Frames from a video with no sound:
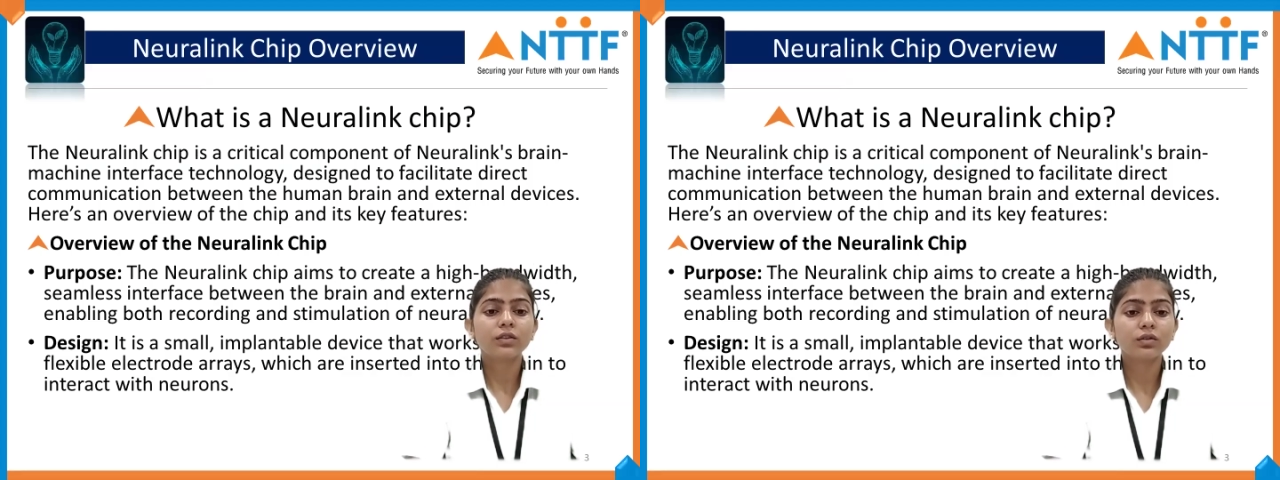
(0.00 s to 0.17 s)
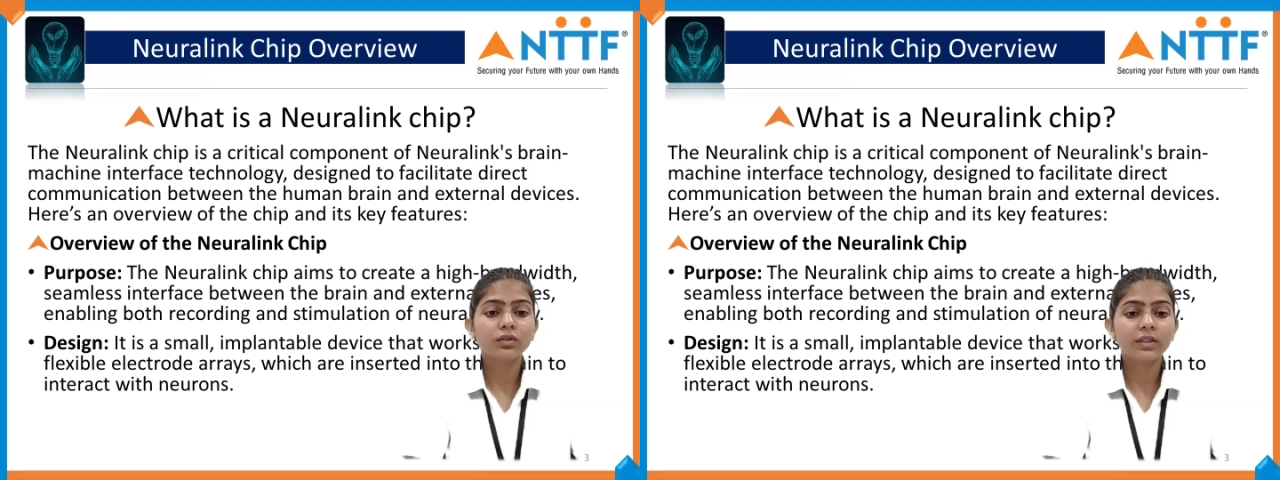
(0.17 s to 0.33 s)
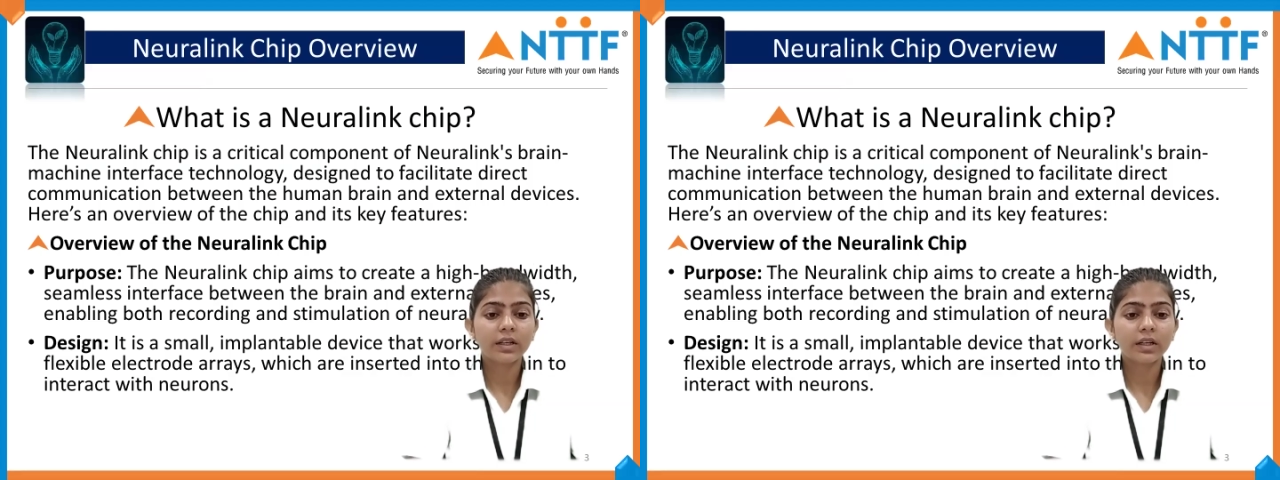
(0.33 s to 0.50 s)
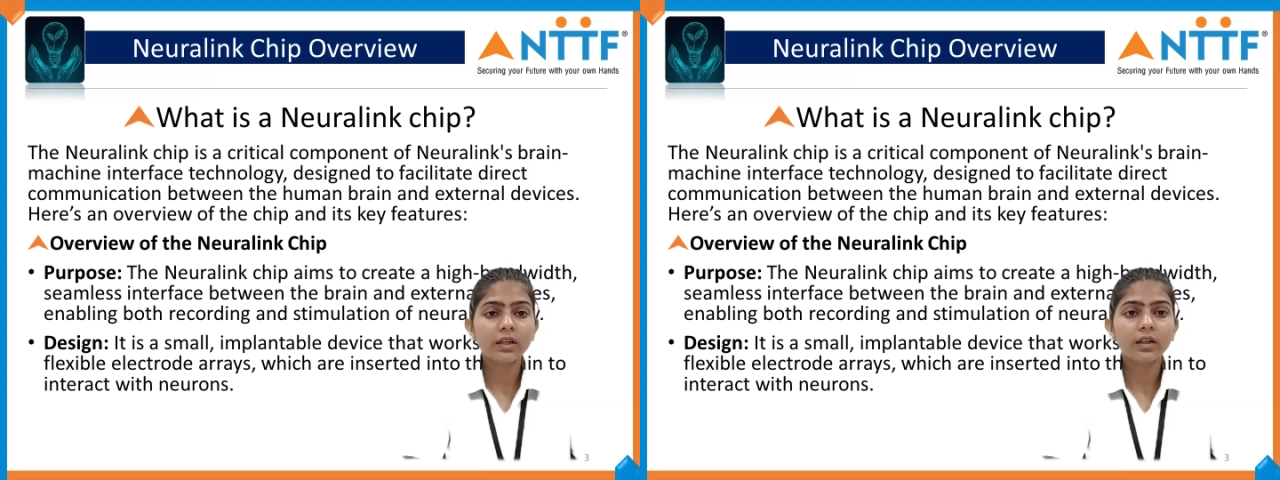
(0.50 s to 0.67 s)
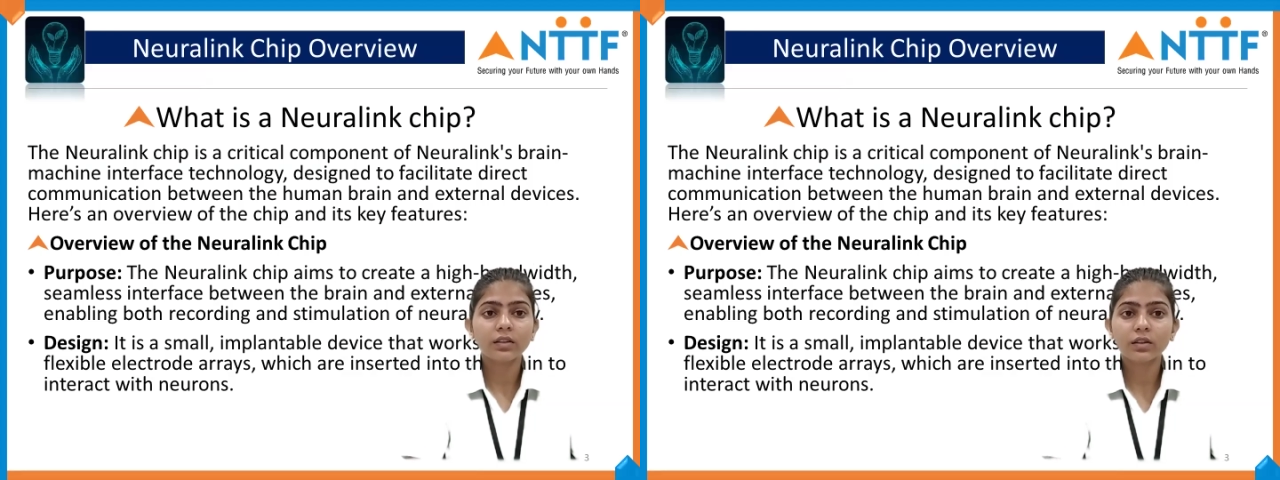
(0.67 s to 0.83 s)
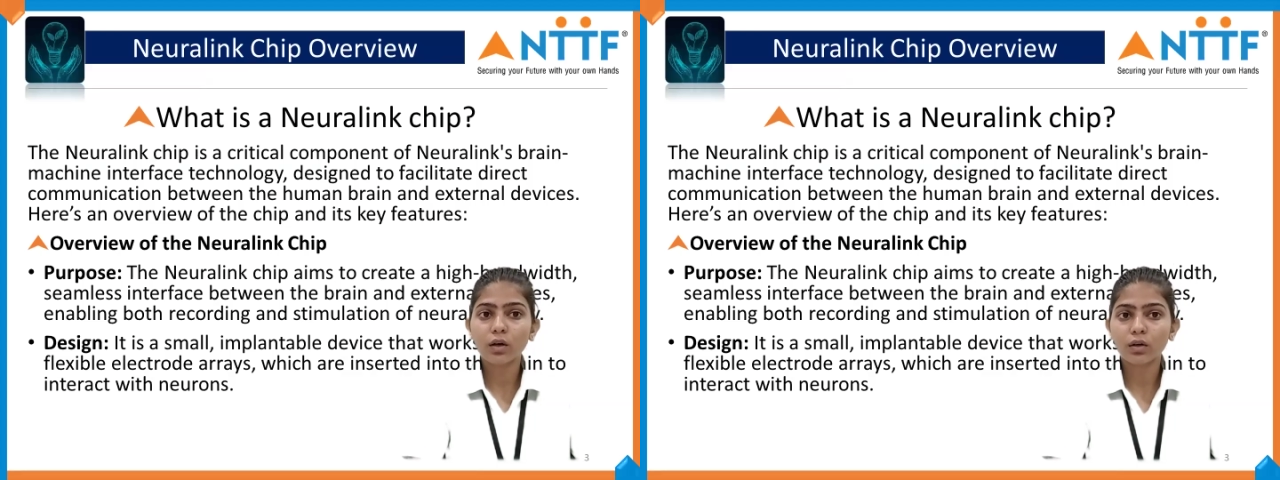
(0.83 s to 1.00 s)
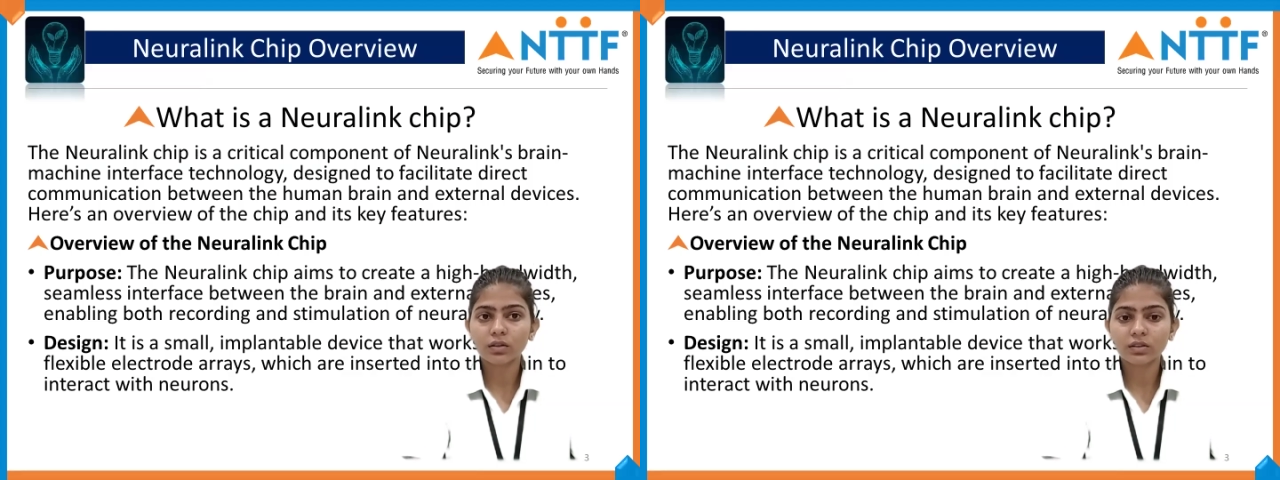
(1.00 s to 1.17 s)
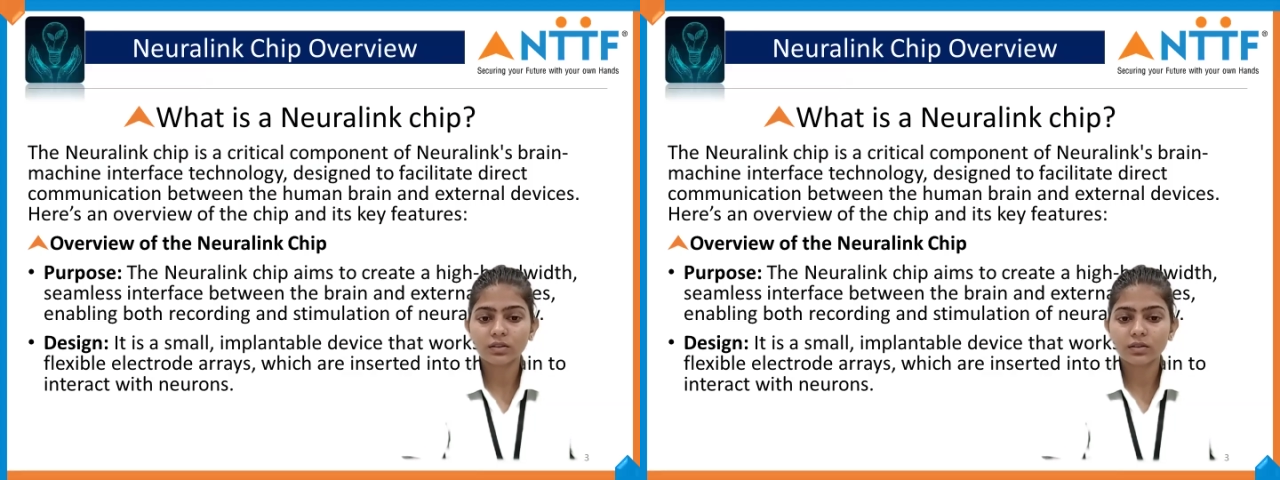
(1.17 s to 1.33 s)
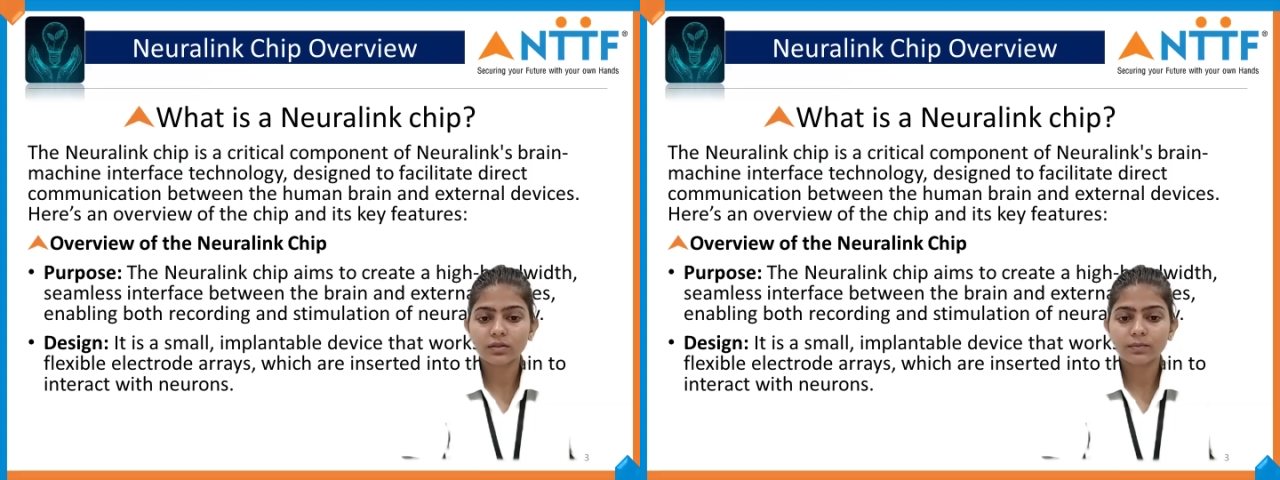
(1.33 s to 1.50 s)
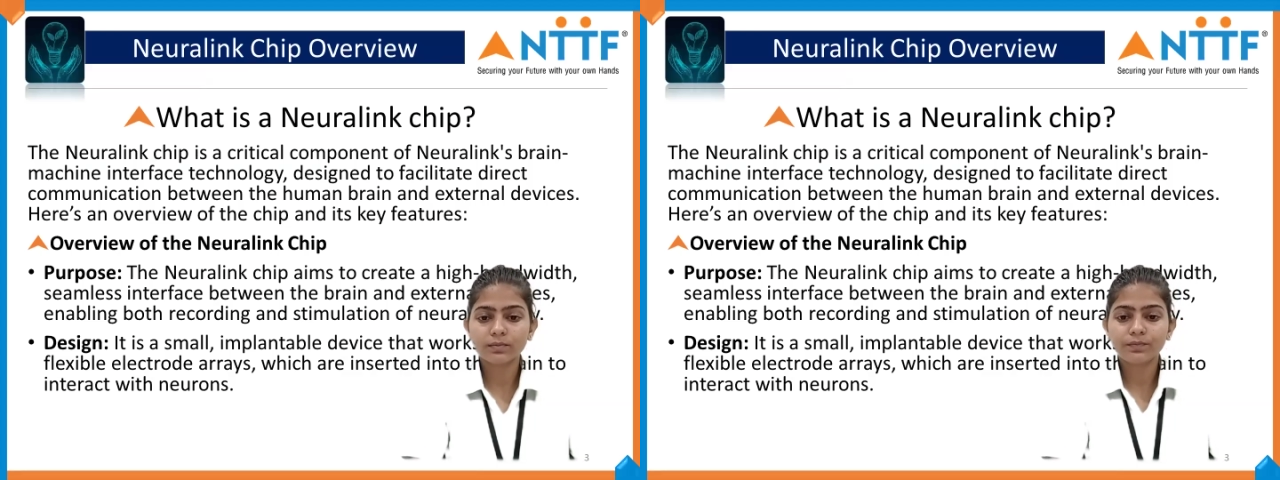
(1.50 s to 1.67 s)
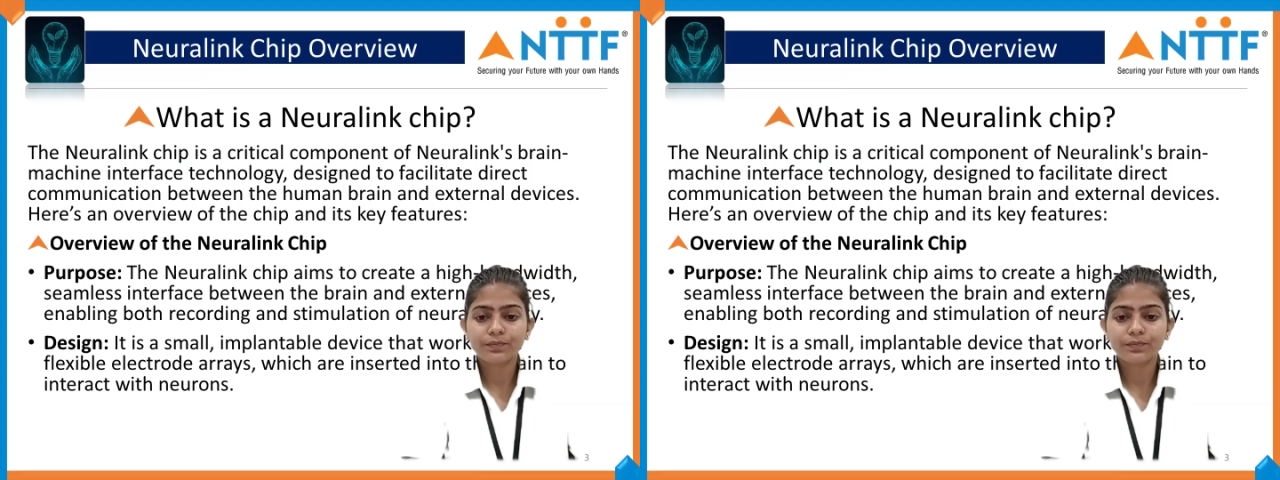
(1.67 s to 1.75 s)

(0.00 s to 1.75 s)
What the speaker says: through their thoughts.